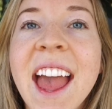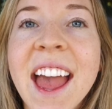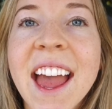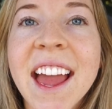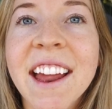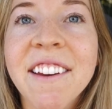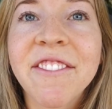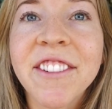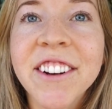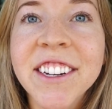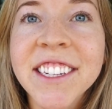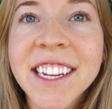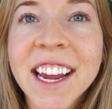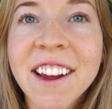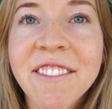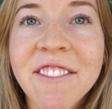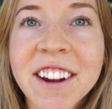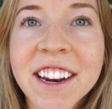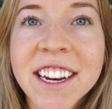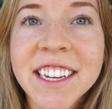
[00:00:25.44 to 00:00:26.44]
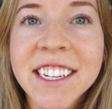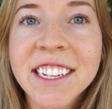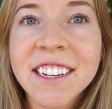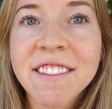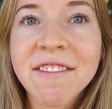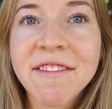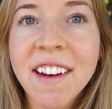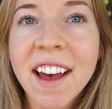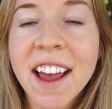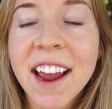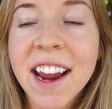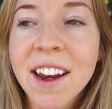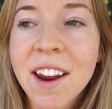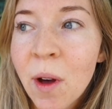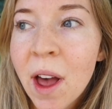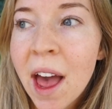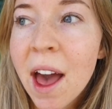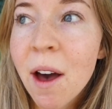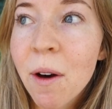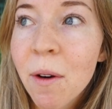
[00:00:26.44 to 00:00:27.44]
And first I wanted to define
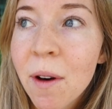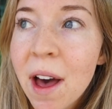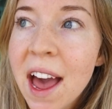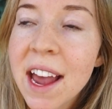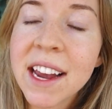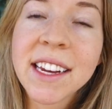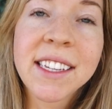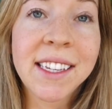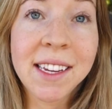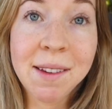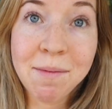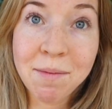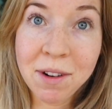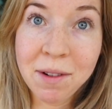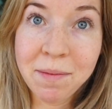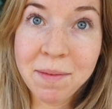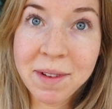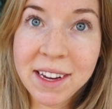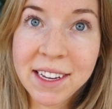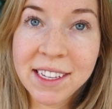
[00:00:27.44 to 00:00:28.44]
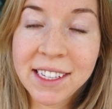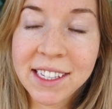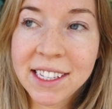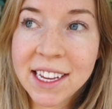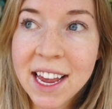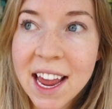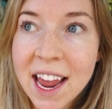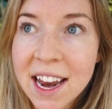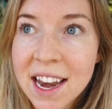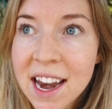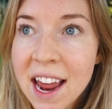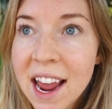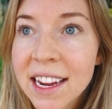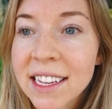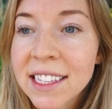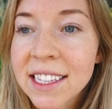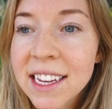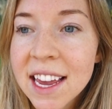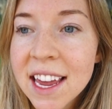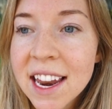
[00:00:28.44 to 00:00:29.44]
how I see purpose, and I
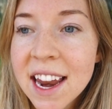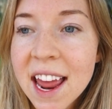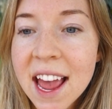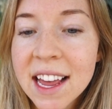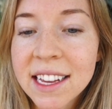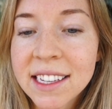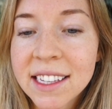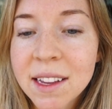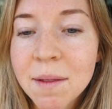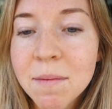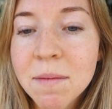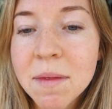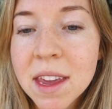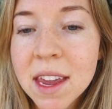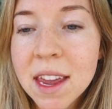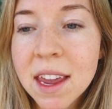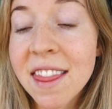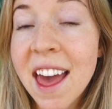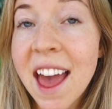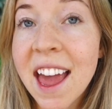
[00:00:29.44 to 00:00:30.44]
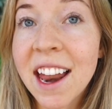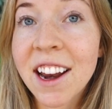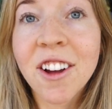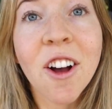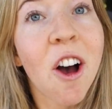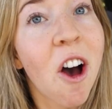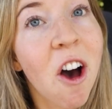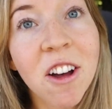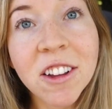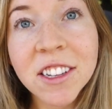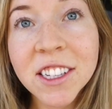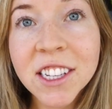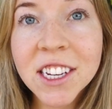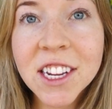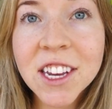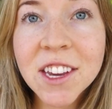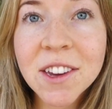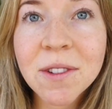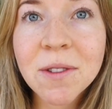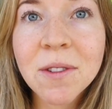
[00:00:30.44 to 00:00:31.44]
see it as something that calls
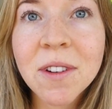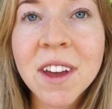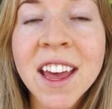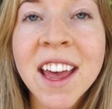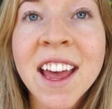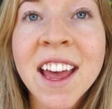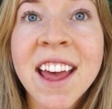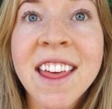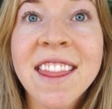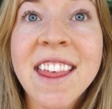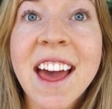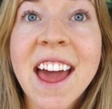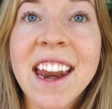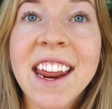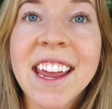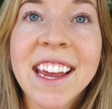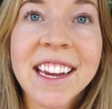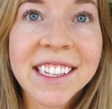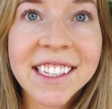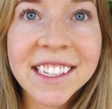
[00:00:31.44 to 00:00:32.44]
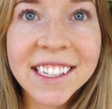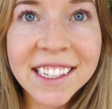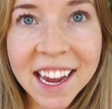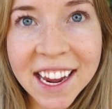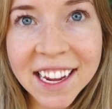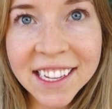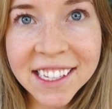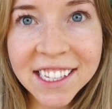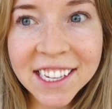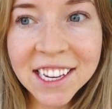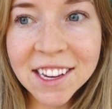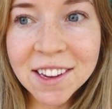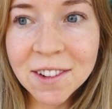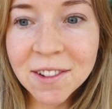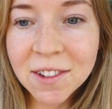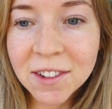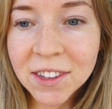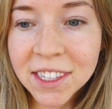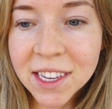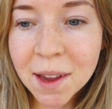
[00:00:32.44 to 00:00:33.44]
to you, that excites
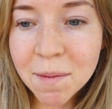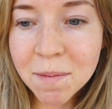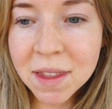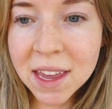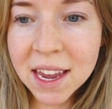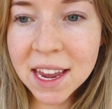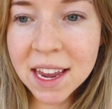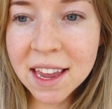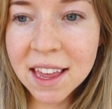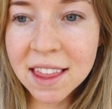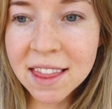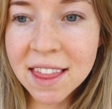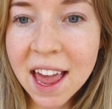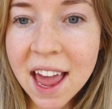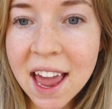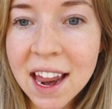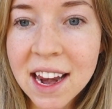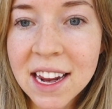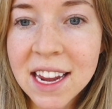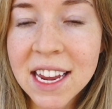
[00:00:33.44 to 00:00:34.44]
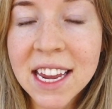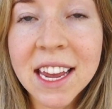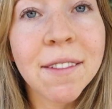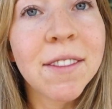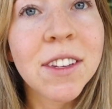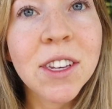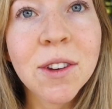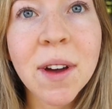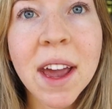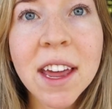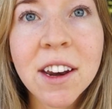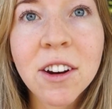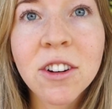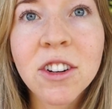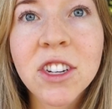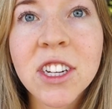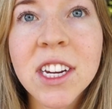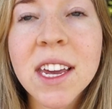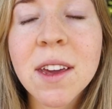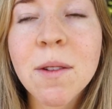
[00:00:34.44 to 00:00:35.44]
you, something that gives you
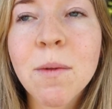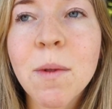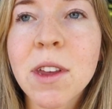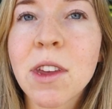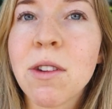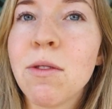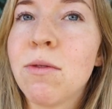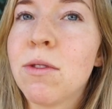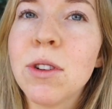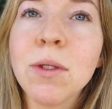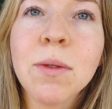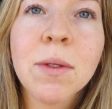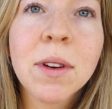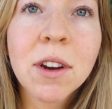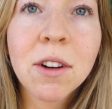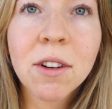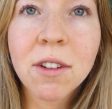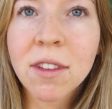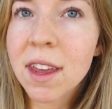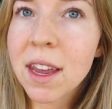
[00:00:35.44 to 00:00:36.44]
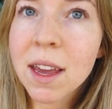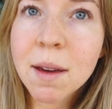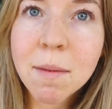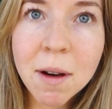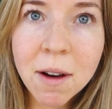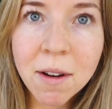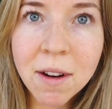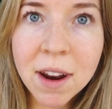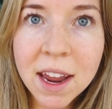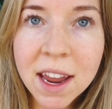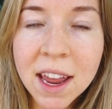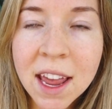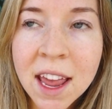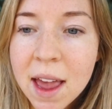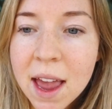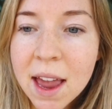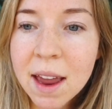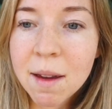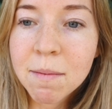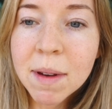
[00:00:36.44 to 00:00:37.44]
energy when you do it or think about it,
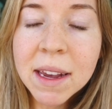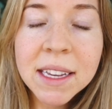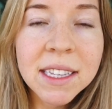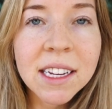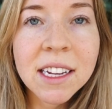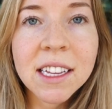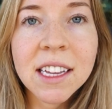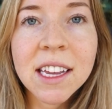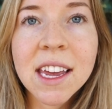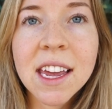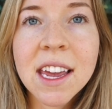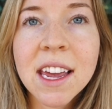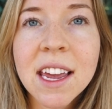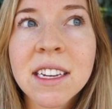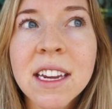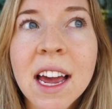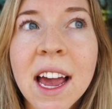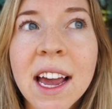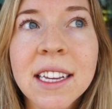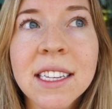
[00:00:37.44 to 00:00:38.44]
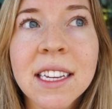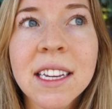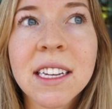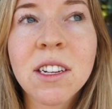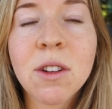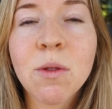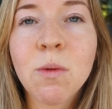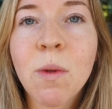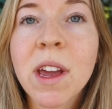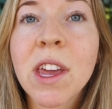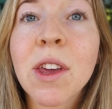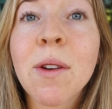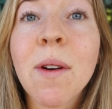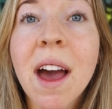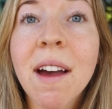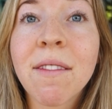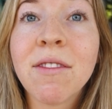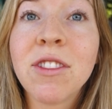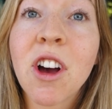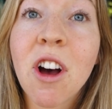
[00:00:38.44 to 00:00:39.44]
and basically ties into what you
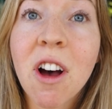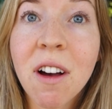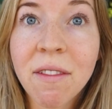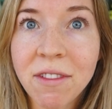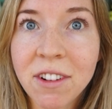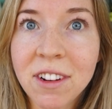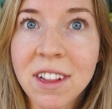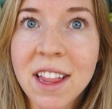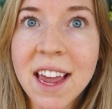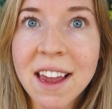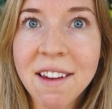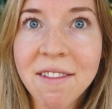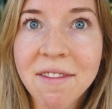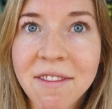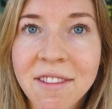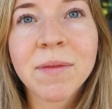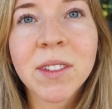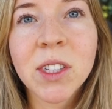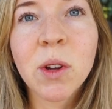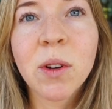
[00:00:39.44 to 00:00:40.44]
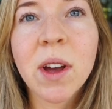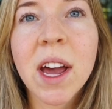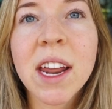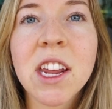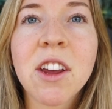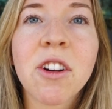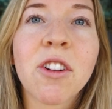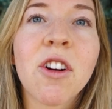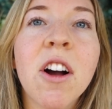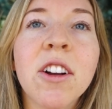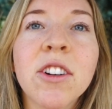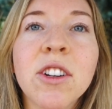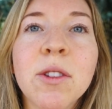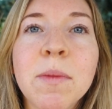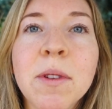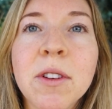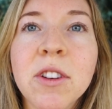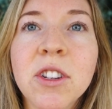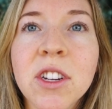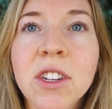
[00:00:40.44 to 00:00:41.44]
have to offer life. So kind of your
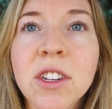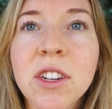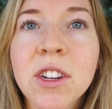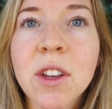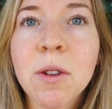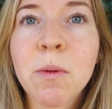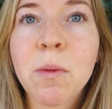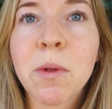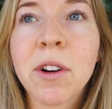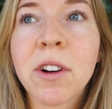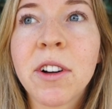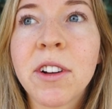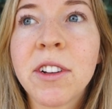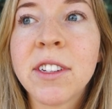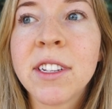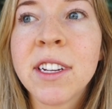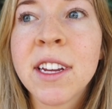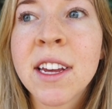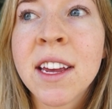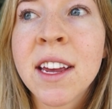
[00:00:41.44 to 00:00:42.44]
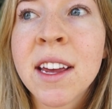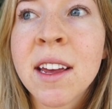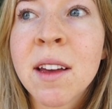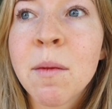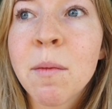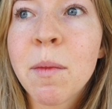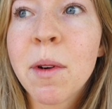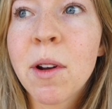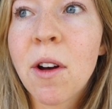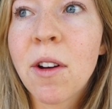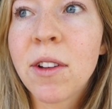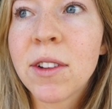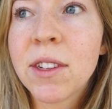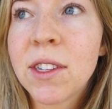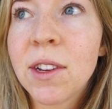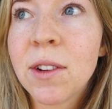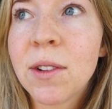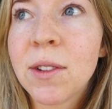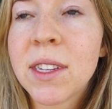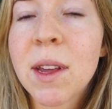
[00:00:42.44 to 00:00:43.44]
contribution to the world, but
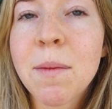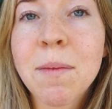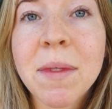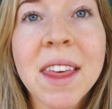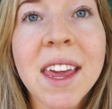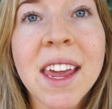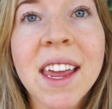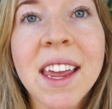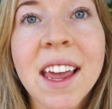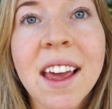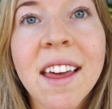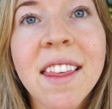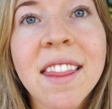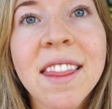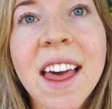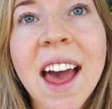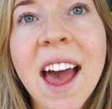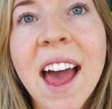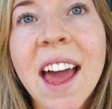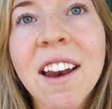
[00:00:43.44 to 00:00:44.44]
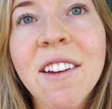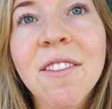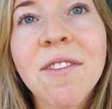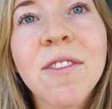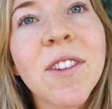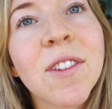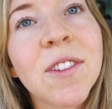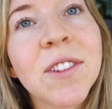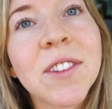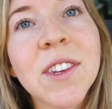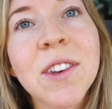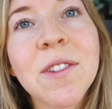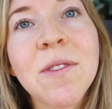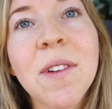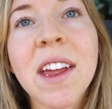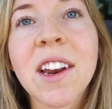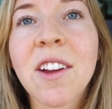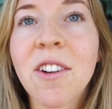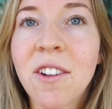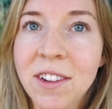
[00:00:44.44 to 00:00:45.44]
also something that fuels you
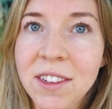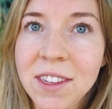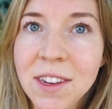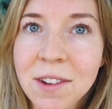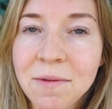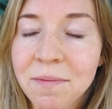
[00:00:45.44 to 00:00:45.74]
and calls you.